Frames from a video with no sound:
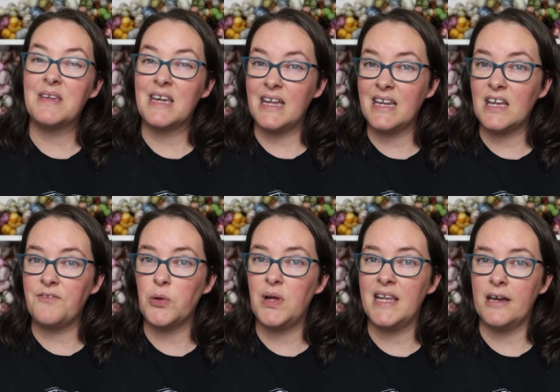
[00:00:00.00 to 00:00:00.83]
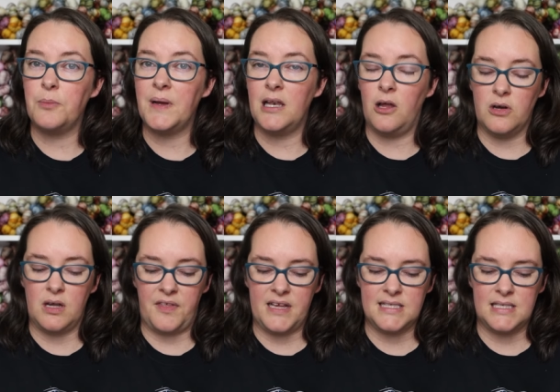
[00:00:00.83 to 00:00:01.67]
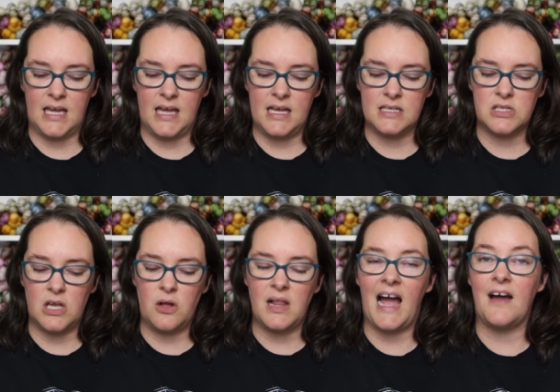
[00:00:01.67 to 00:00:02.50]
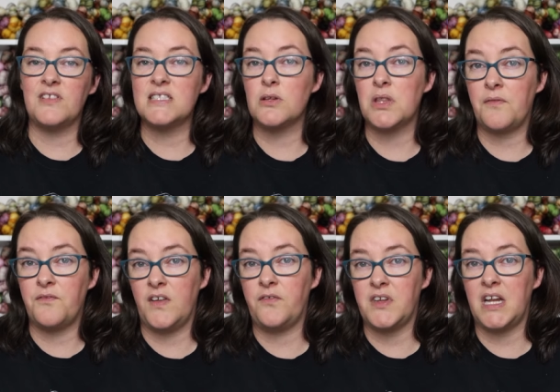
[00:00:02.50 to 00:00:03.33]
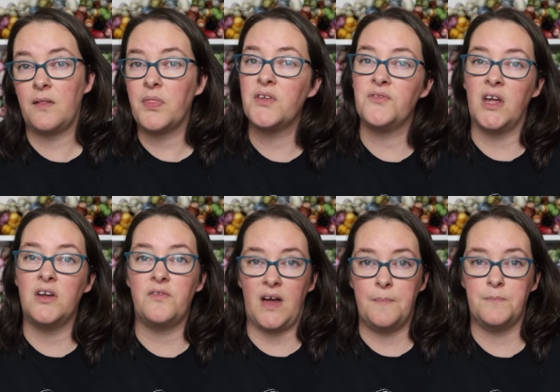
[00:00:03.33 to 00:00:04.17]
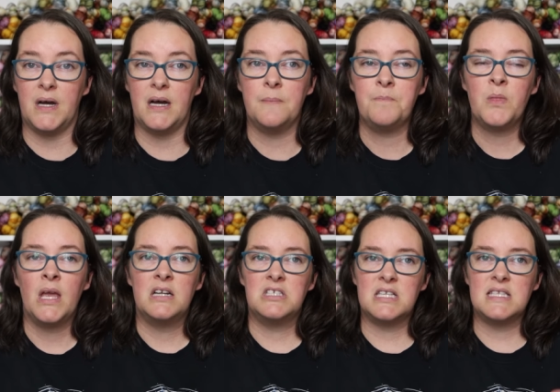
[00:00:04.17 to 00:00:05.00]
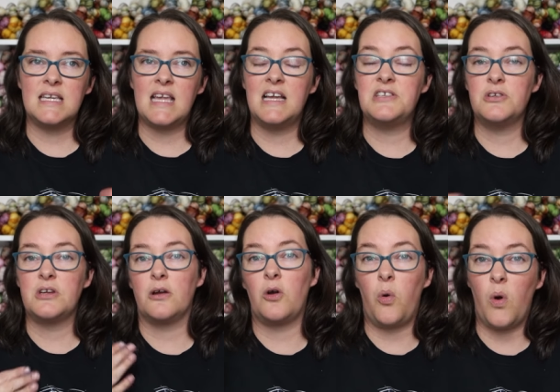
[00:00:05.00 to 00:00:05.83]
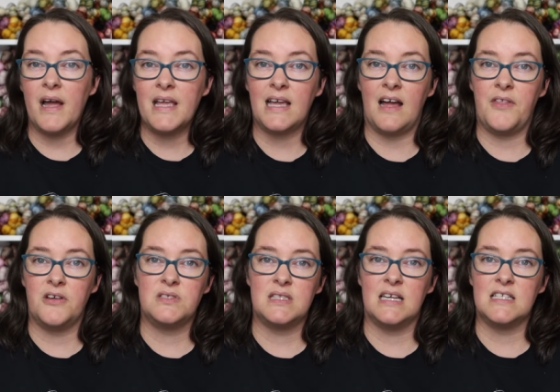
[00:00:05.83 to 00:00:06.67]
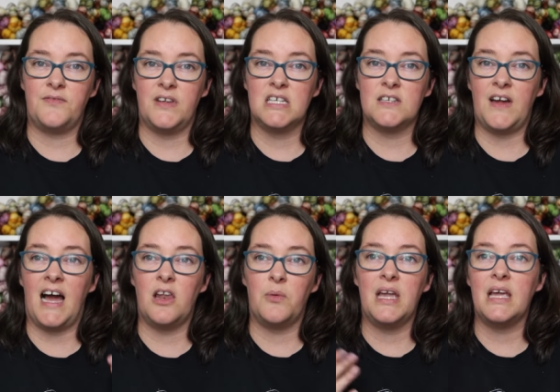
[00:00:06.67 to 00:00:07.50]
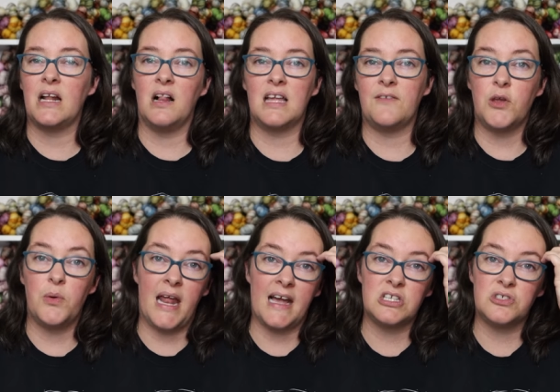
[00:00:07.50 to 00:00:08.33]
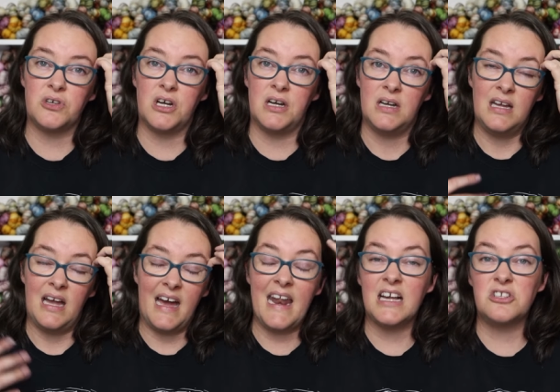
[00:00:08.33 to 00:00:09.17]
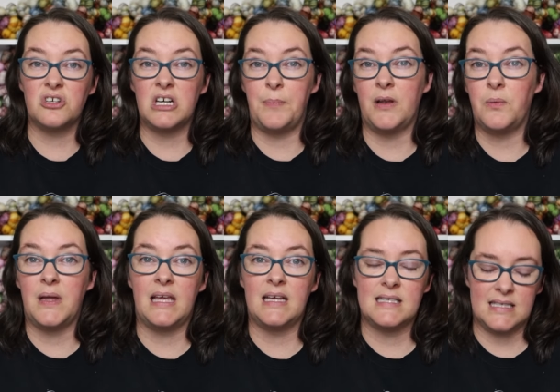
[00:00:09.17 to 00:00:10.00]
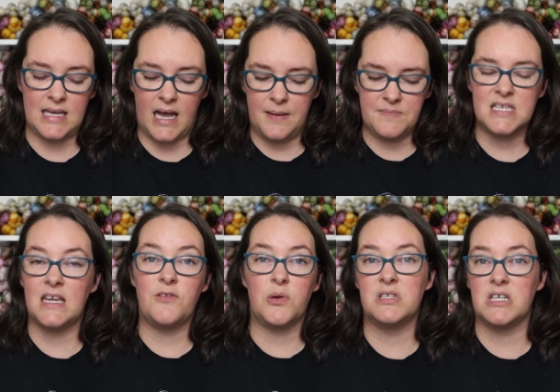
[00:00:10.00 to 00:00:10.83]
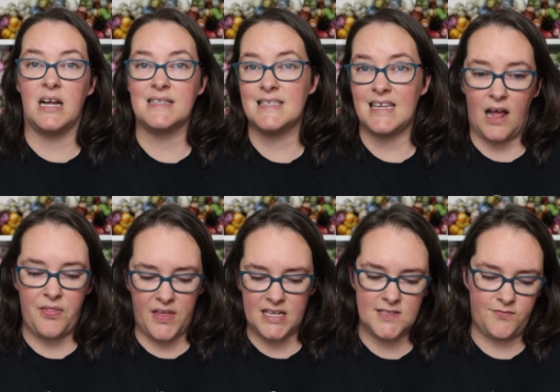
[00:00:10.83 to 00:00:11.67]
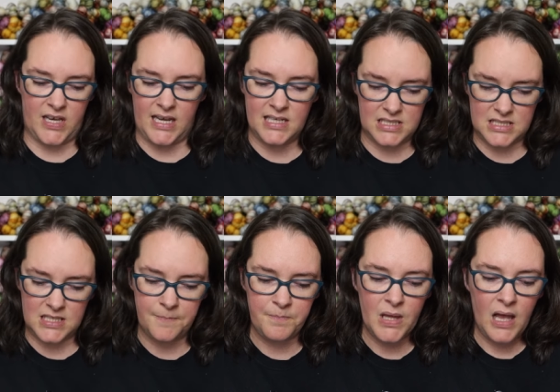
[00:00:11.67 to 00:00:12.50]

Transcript: Going to give you a little bit longer this year, so you'll have until the 15th of November, just in case you don't quite get those things finished for Halloween. I'll give you an extra couple of weeks to give you a chance to get things finished.